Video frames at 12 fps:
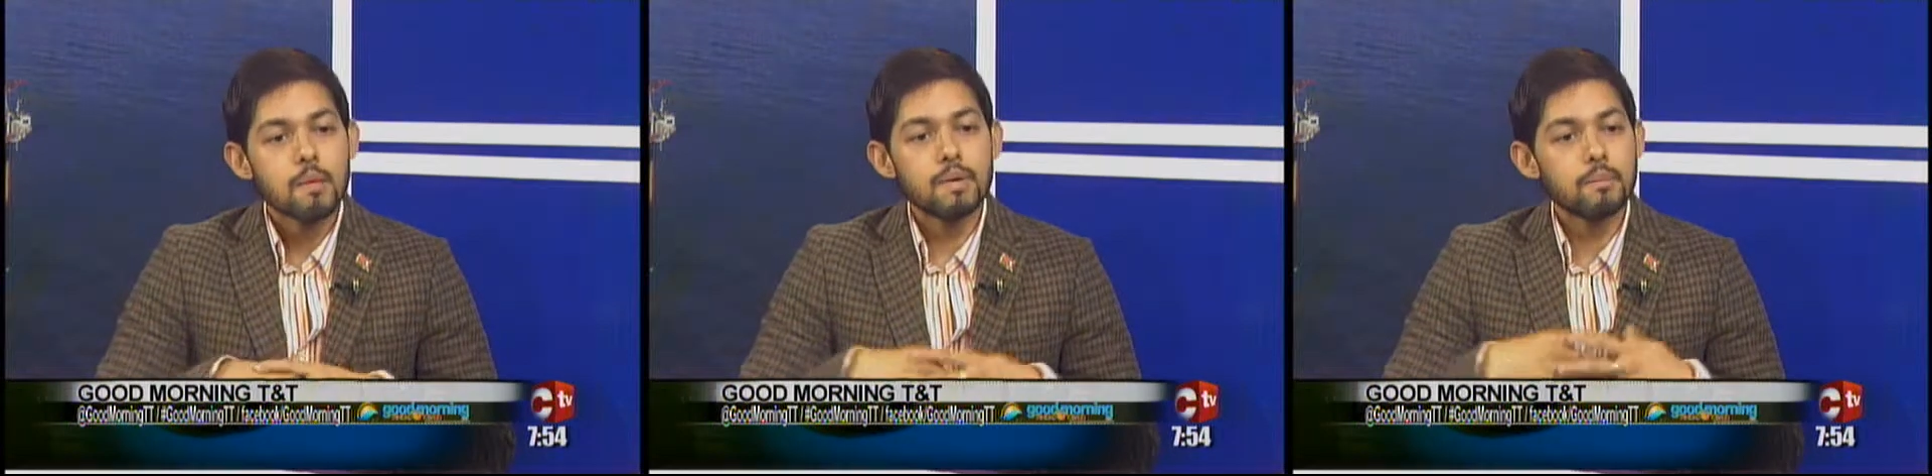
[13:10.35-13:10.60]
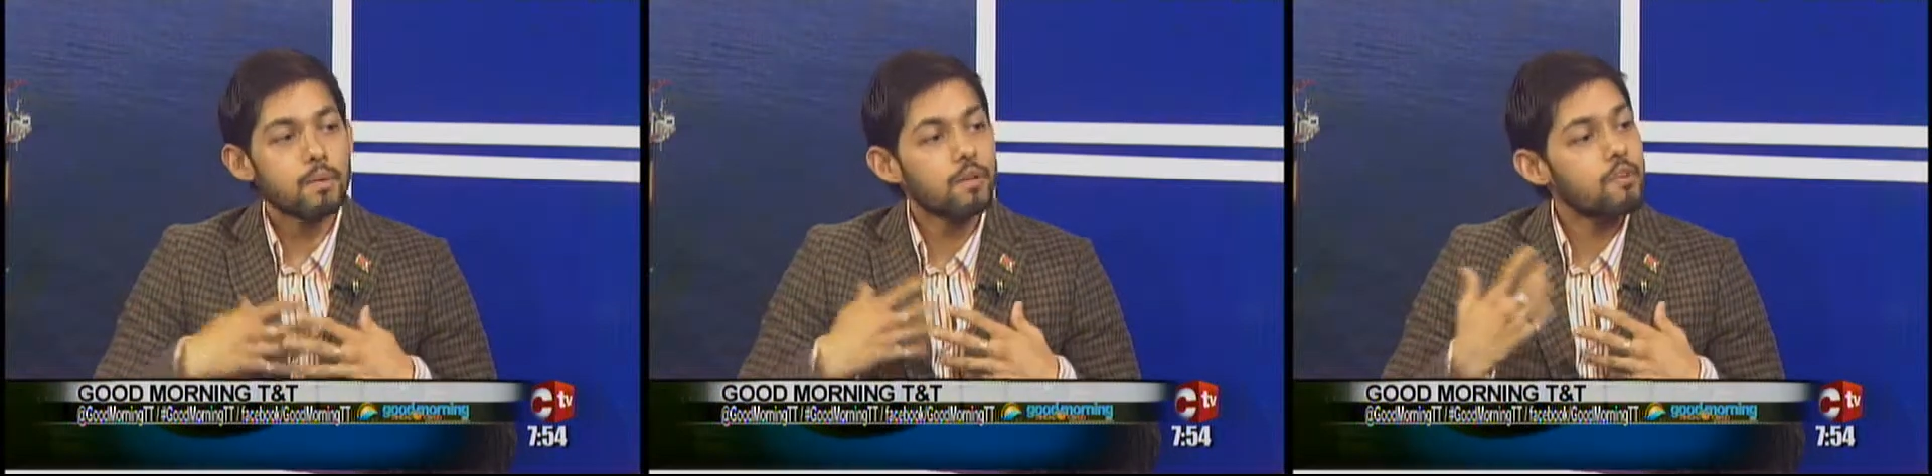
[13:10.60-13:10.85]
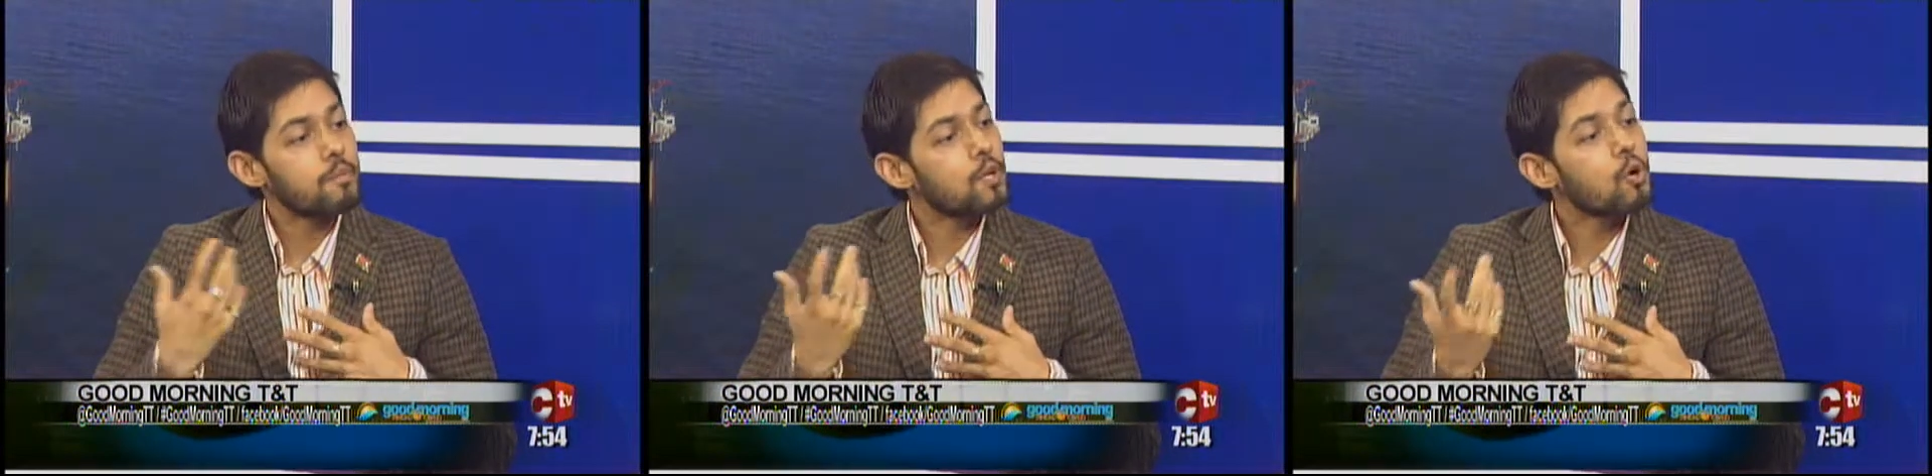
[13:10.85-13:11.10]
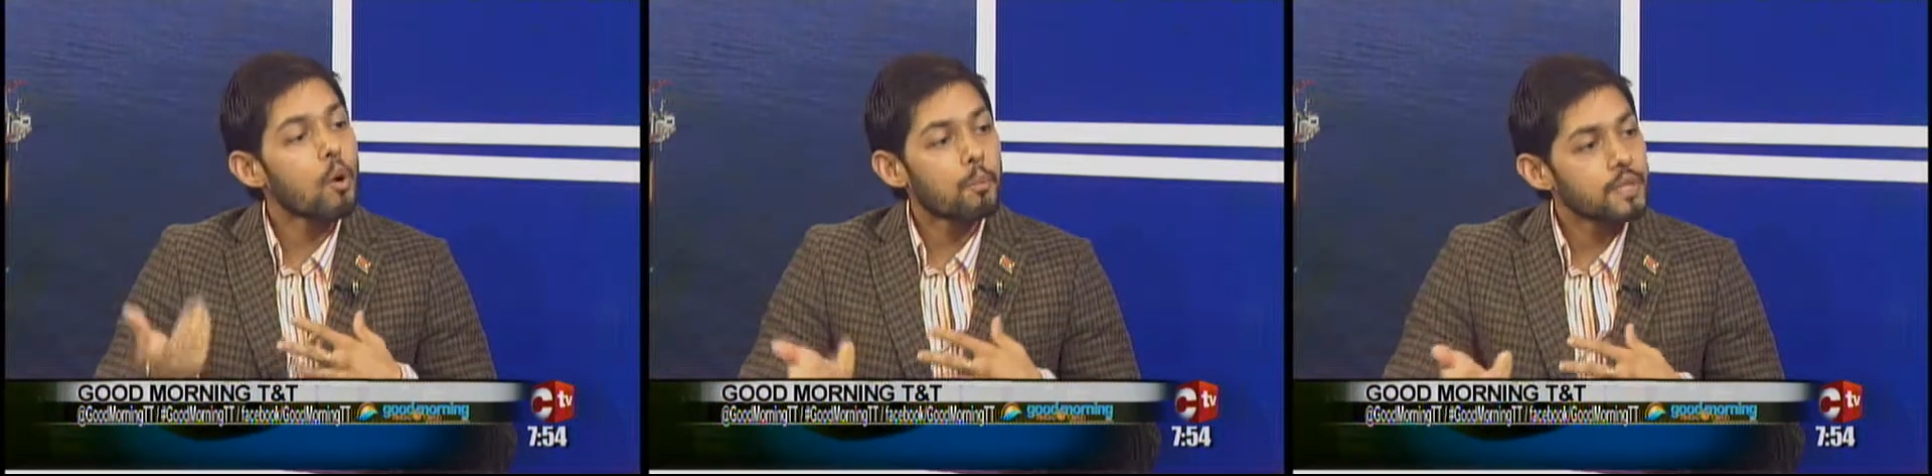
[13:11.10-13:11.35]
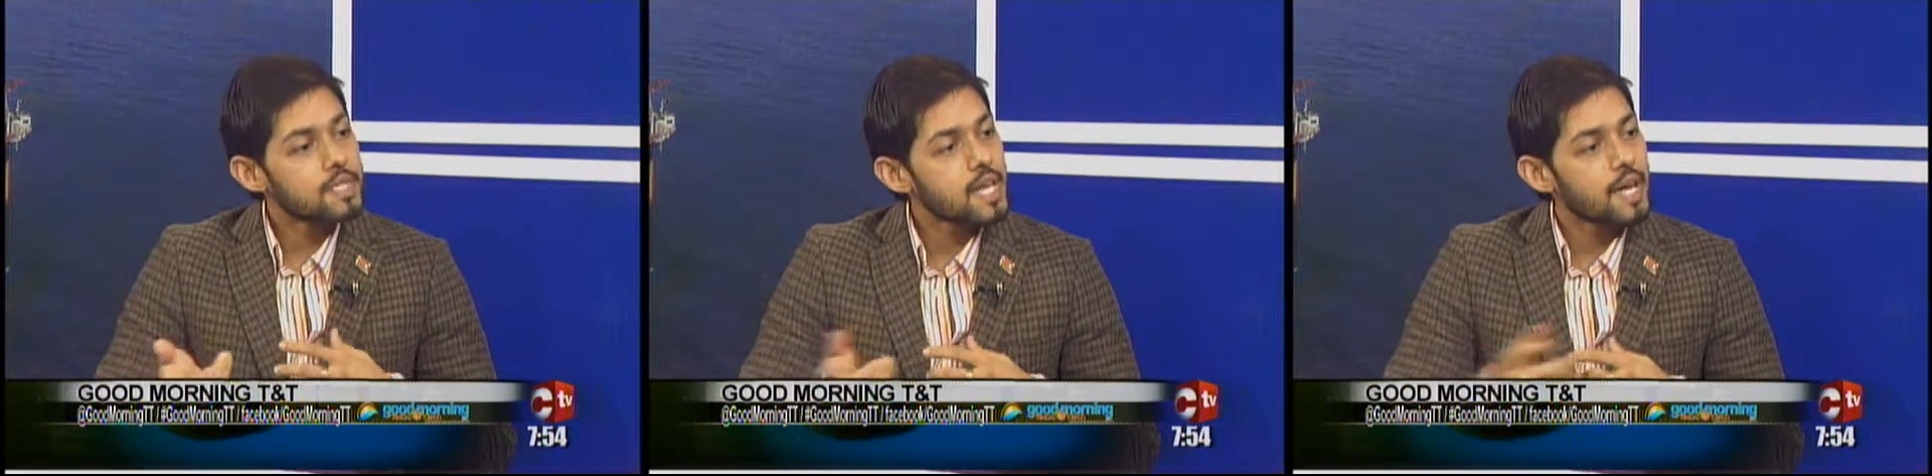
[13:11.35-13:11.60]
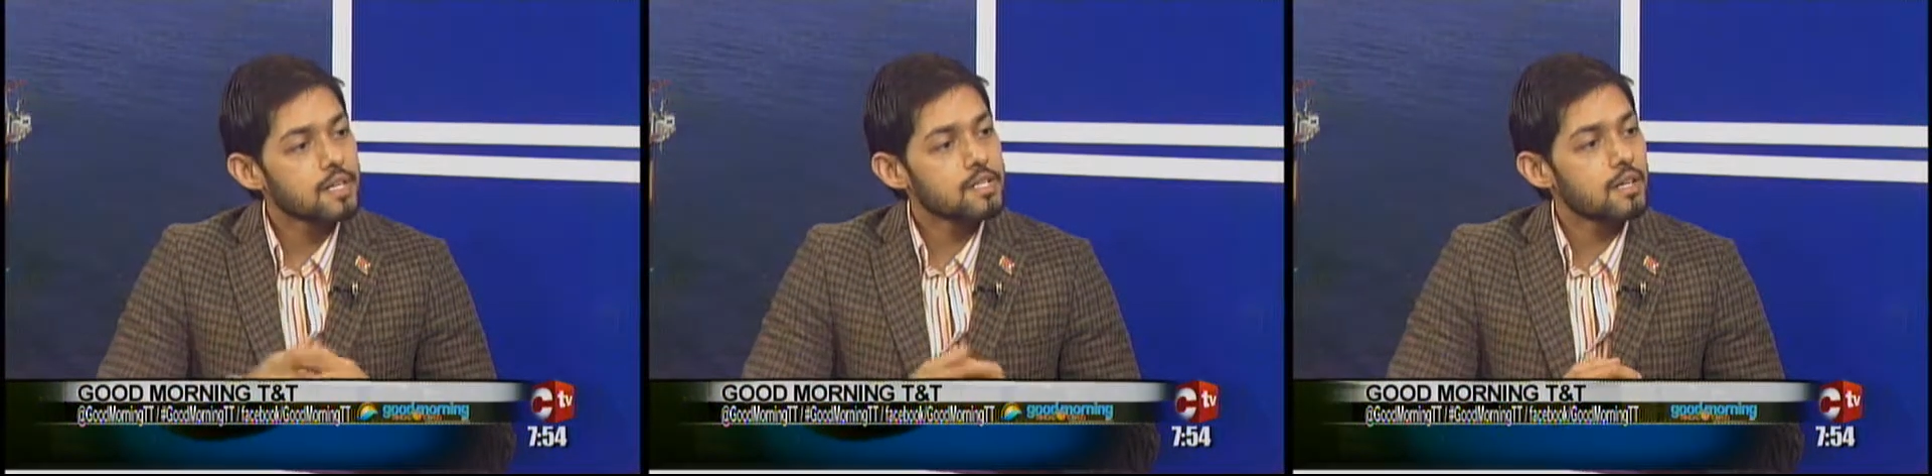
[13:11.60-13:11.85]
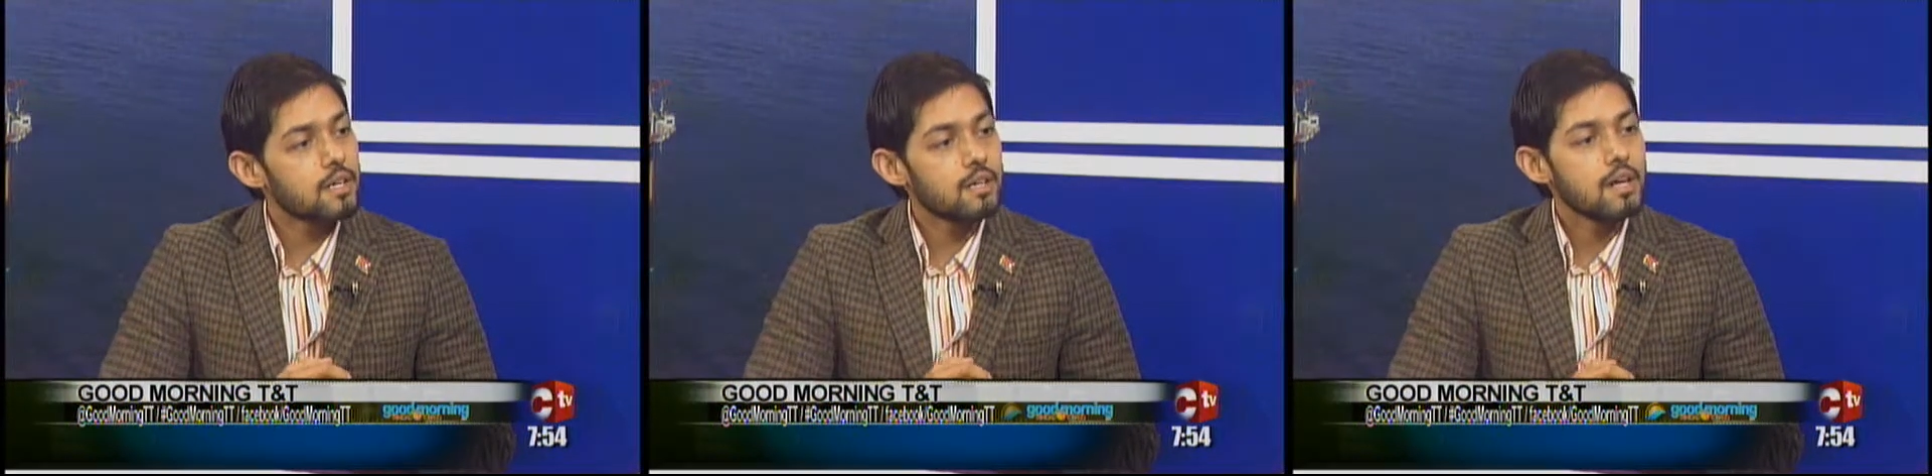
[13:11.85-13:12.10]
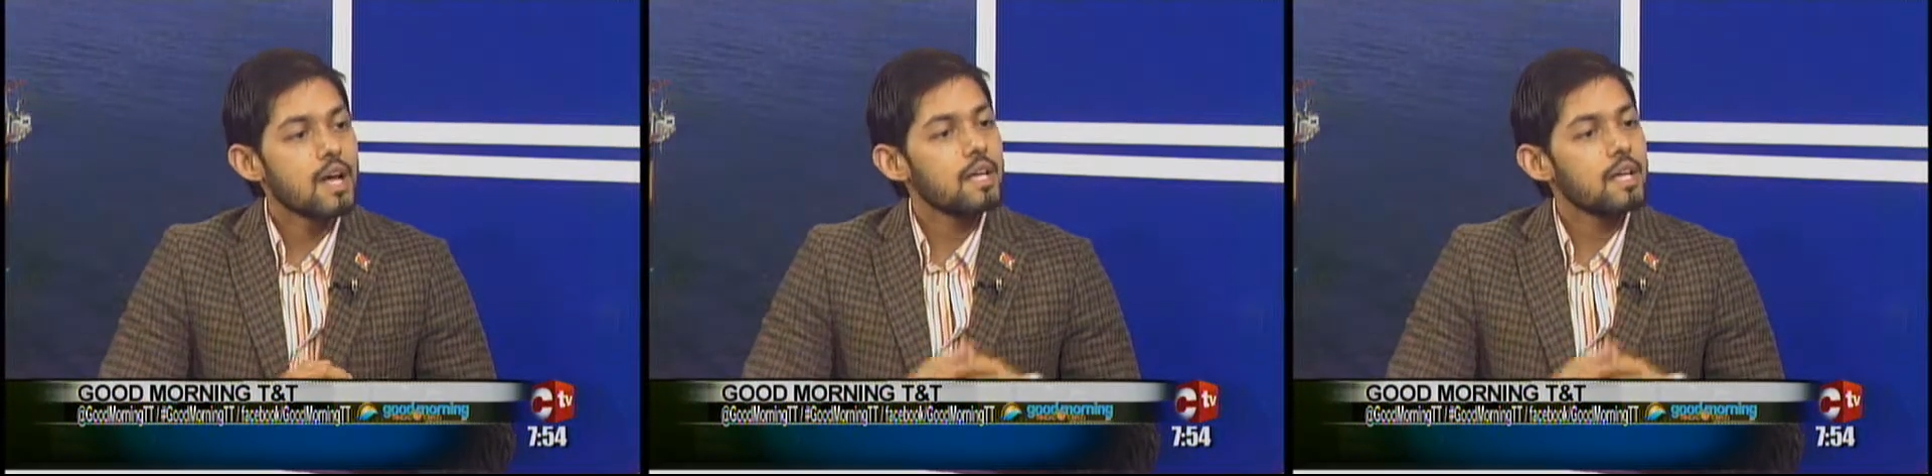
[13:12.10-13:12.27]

people from the corporate sector,